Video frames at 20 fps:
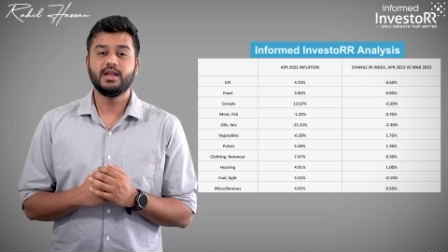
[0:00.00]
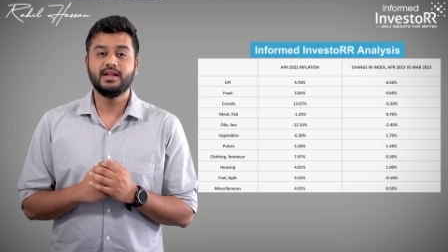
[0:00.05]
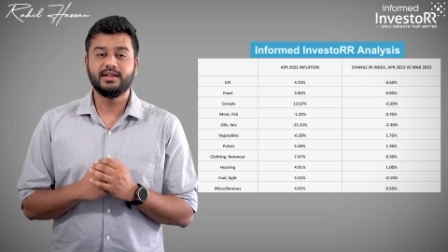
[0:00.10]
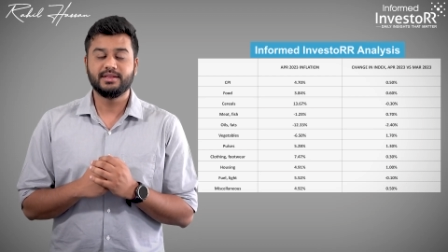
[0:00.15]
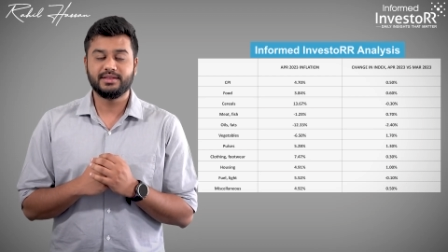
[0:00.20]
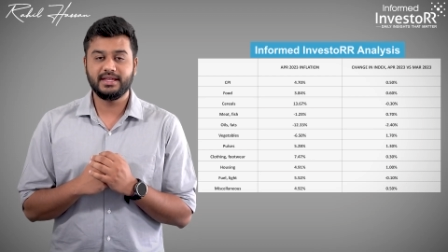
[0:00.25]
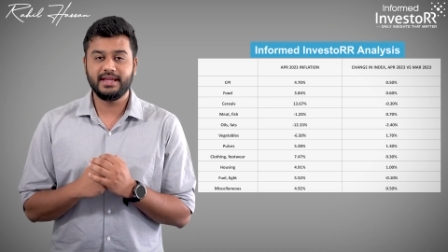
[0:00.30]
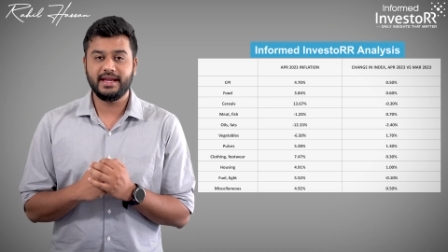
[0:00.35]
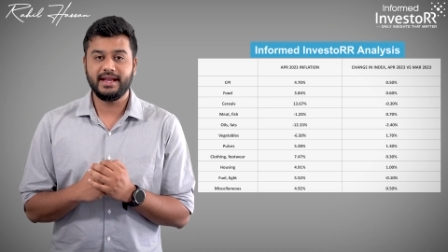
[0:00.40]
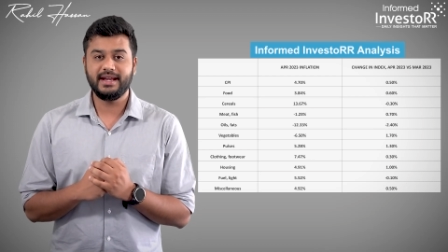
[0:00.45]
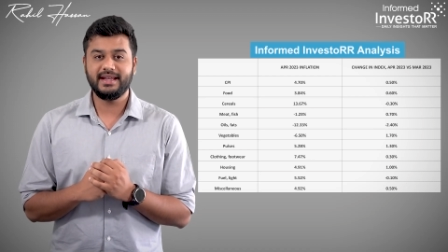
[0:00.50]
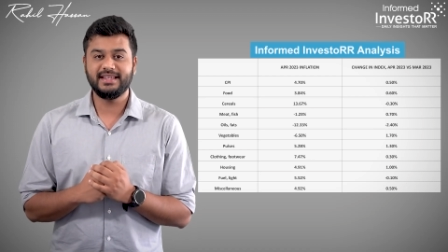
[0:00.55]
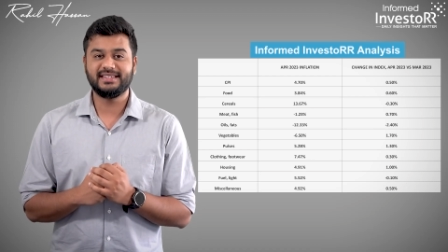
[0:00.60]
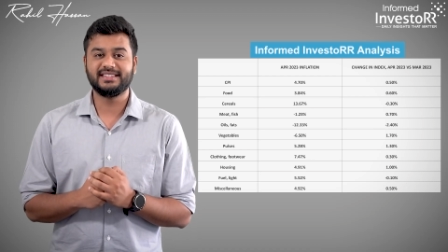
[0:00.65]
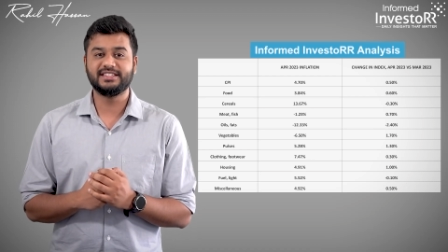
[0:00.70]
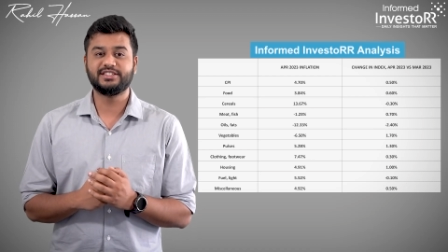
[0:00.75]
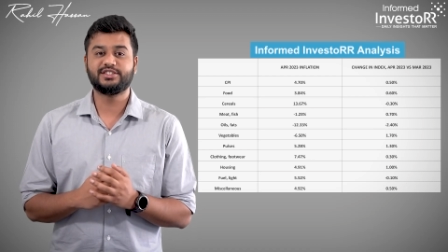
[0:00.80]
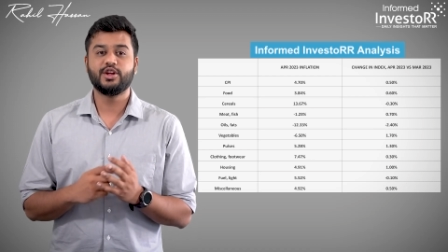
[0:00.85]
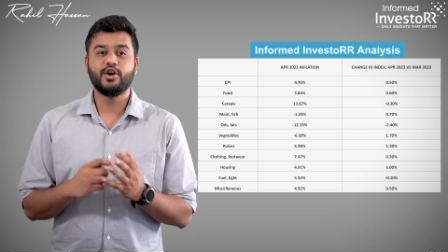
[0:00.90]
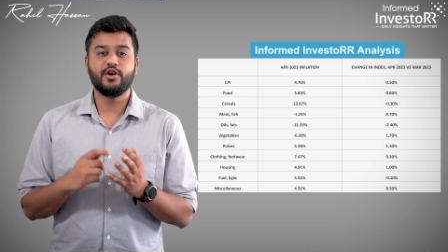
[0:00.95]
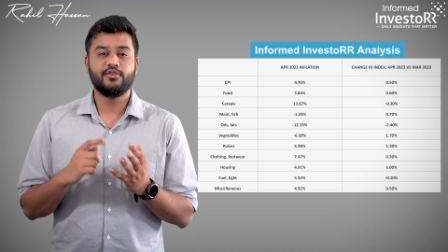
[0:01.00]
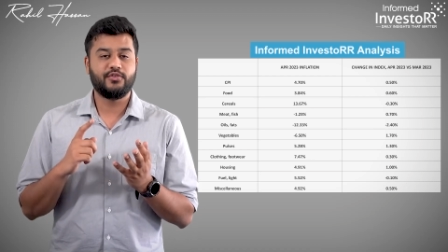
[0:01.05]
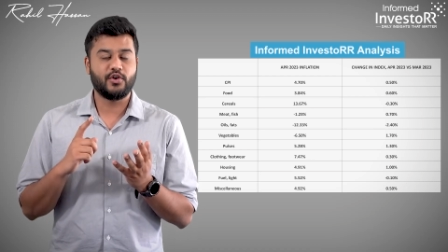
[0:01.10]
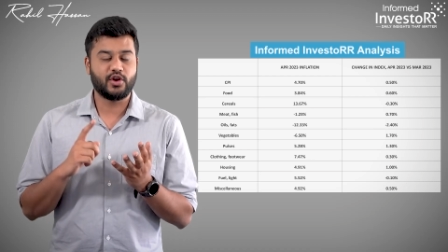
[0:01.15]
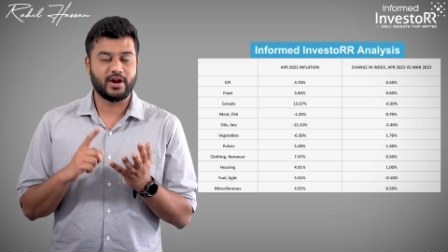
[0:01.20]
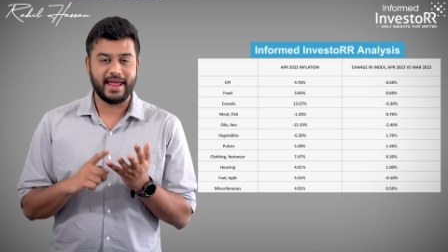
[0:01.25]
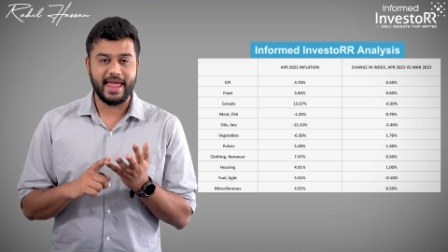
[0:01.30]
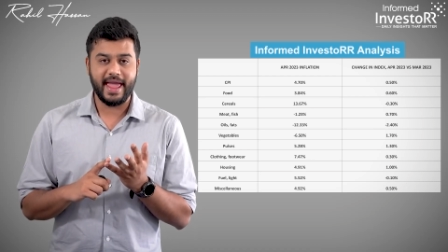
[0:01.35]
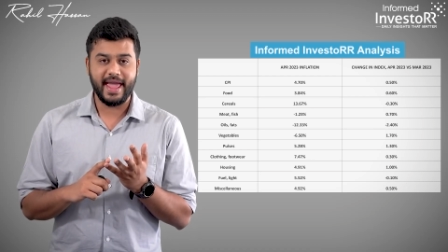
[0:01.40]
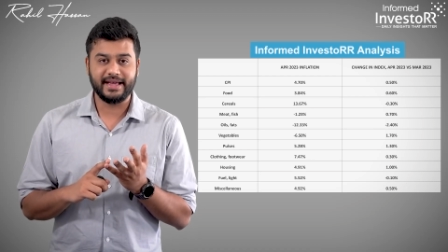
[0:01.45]
The indices for
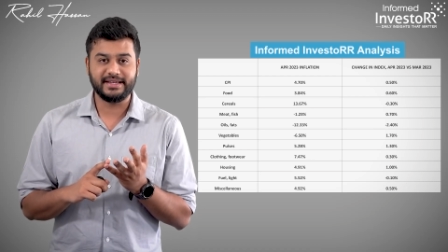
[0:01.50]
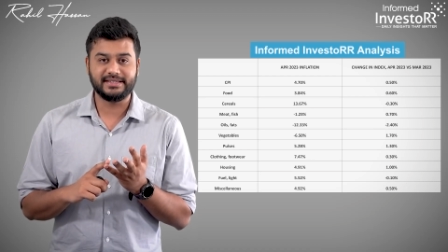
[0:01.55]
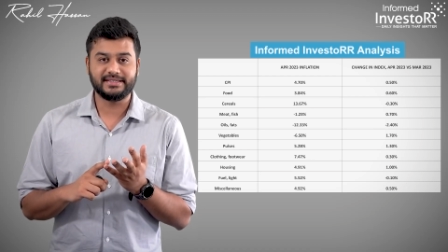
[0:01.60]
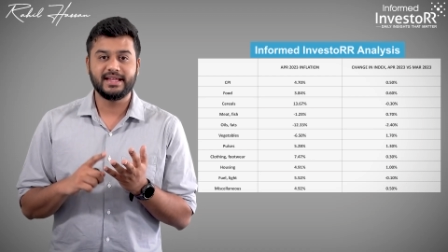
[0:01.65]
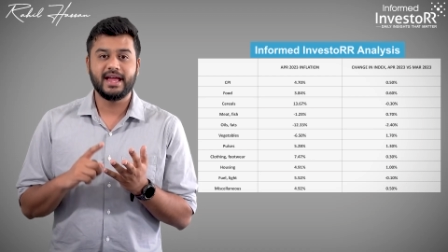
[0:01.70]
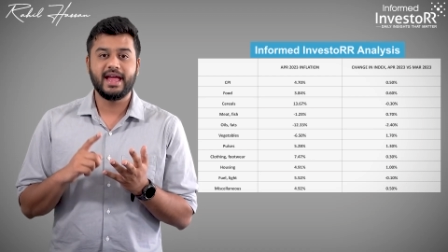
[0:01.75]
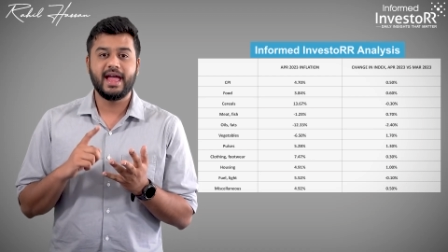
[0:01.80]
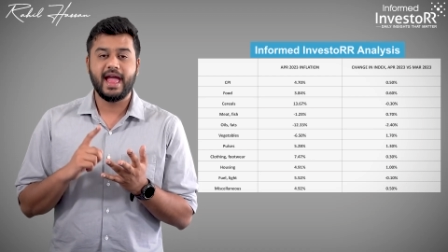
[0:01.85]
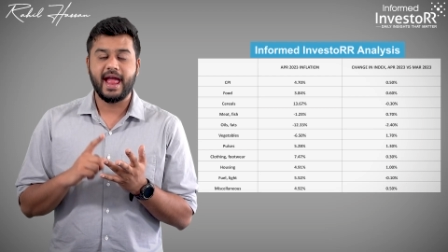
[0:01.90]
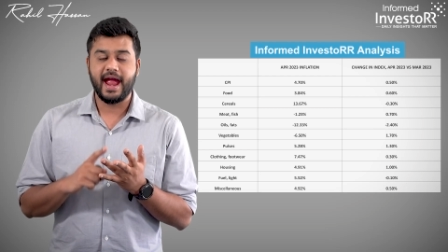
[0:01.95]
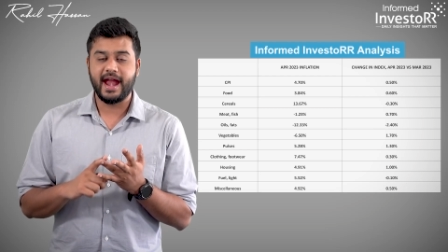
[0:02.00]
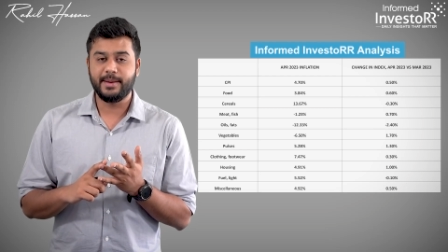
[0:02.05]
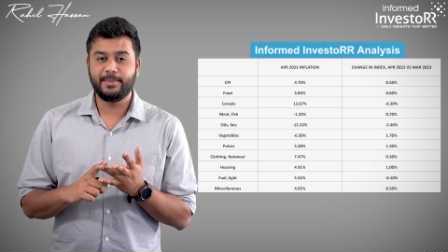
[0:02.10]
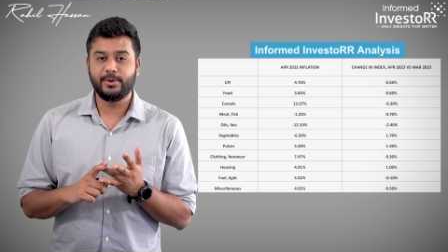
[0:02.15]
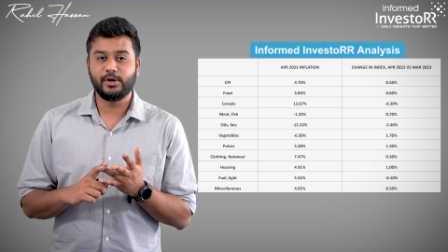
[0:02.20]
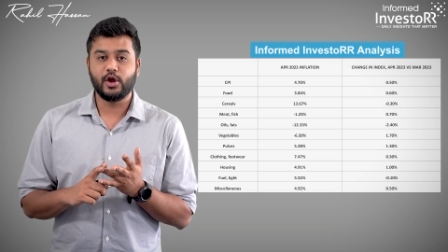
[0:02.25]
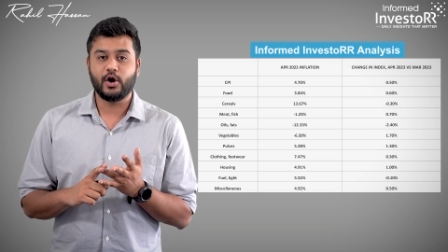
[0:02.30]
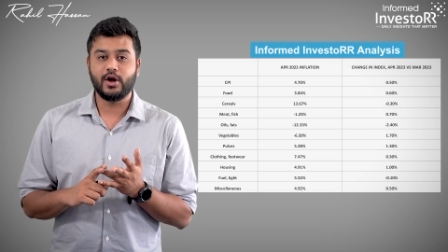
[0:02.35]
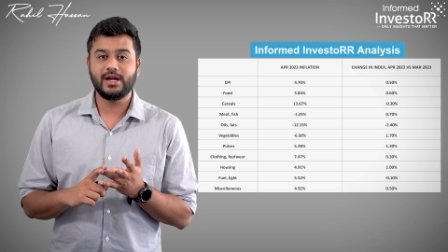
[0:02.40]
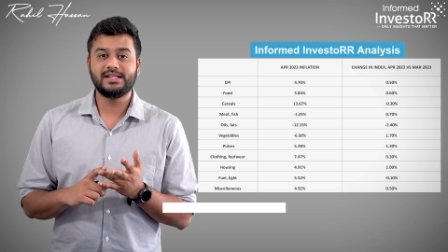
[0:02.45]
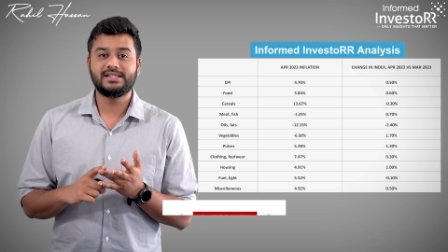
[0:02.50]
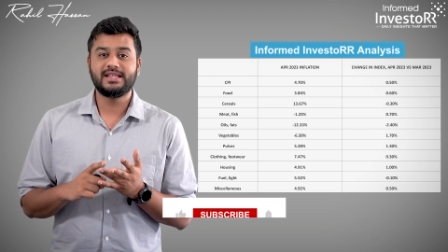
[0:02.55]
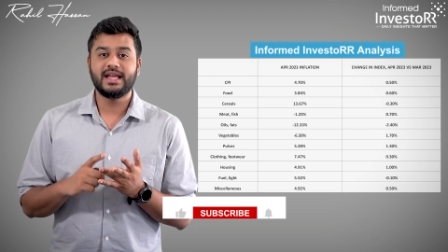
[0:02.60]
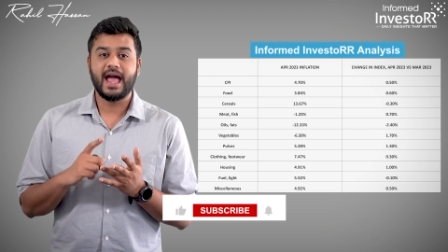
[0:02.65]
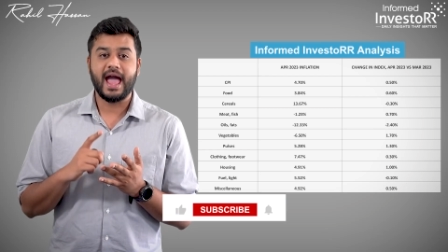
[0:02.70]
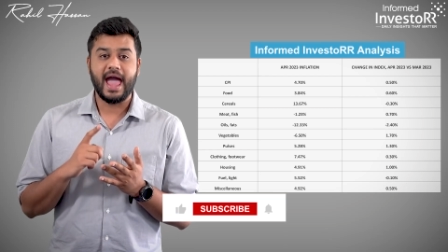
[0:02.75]
eggs, edible oils